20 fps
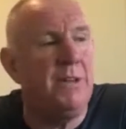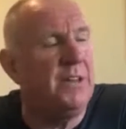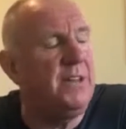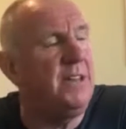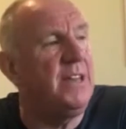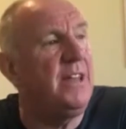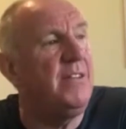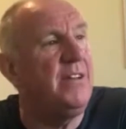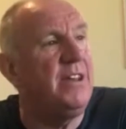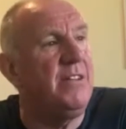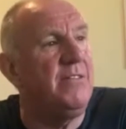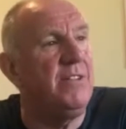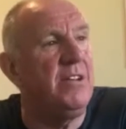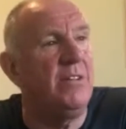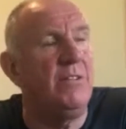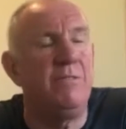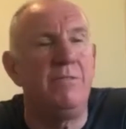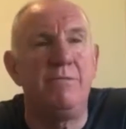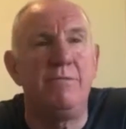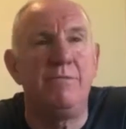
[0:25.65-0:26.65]
I didn't hear any
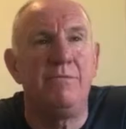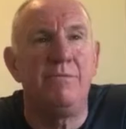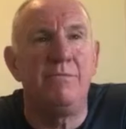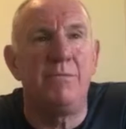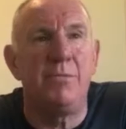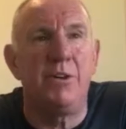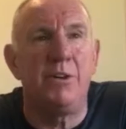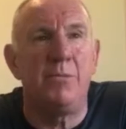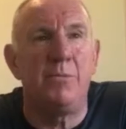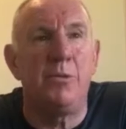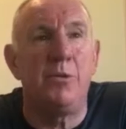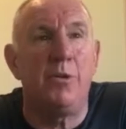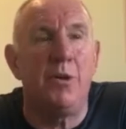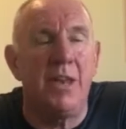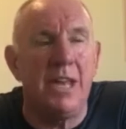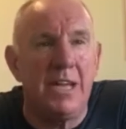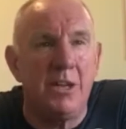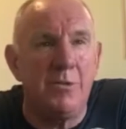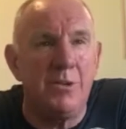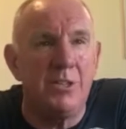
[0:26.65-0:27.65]
real poor
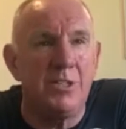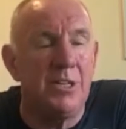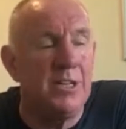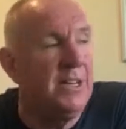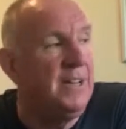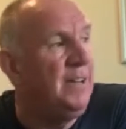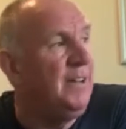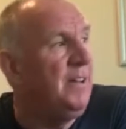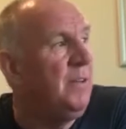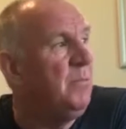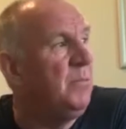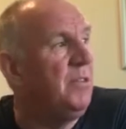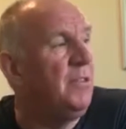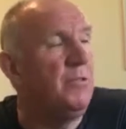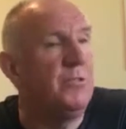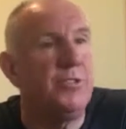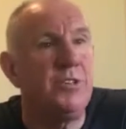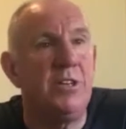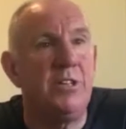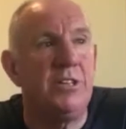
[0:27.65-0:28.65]
language, but there
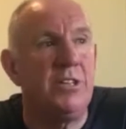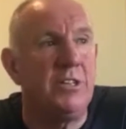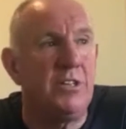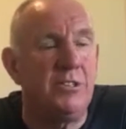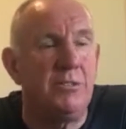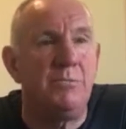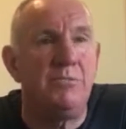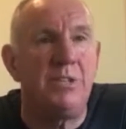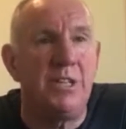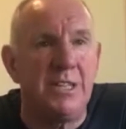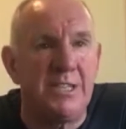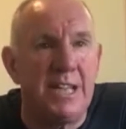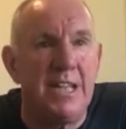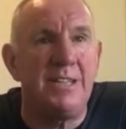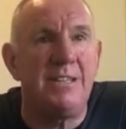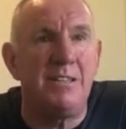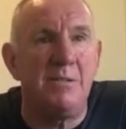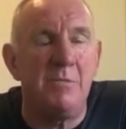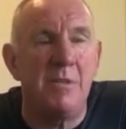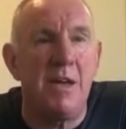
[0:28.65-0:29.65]
was certainly some
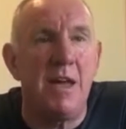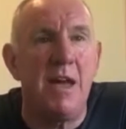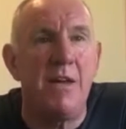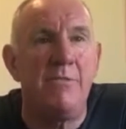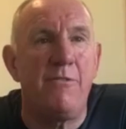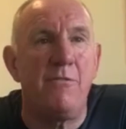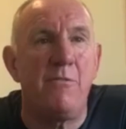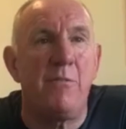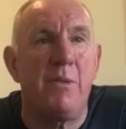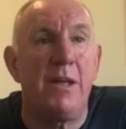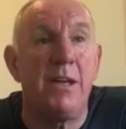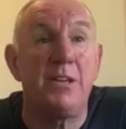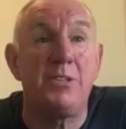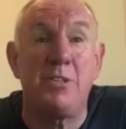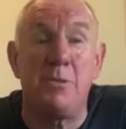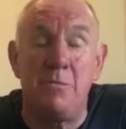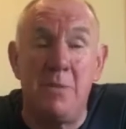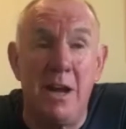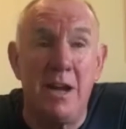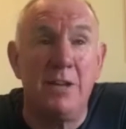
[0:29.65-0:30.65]
dissenting behaviour from players
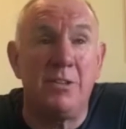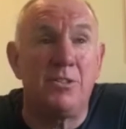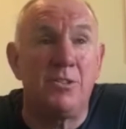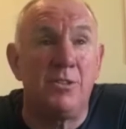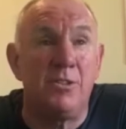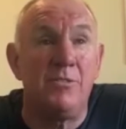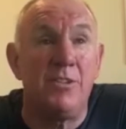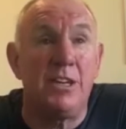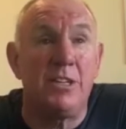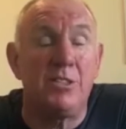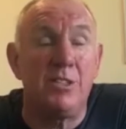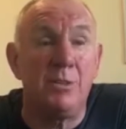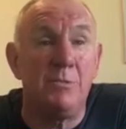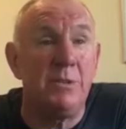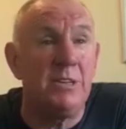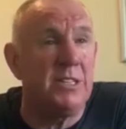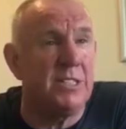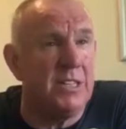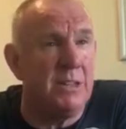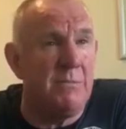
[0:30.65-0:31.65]
that might sort of next year
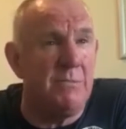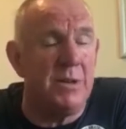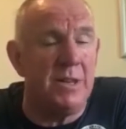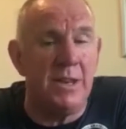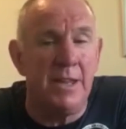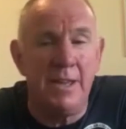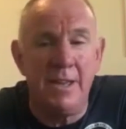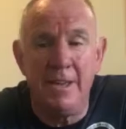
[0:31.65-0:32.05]
be a sin bin.